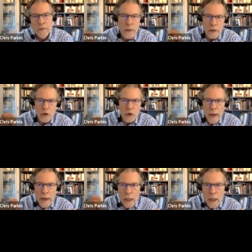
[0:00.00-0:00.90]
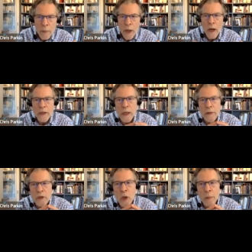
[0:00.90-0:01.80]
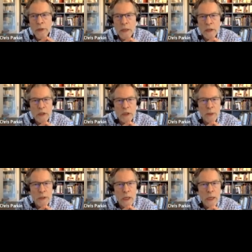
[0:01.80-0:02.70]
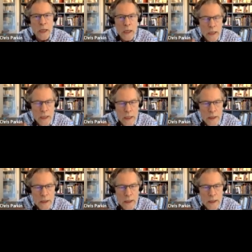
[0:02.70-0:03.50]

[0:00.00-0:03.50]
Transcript: that triangular part at the top of the instrument, is a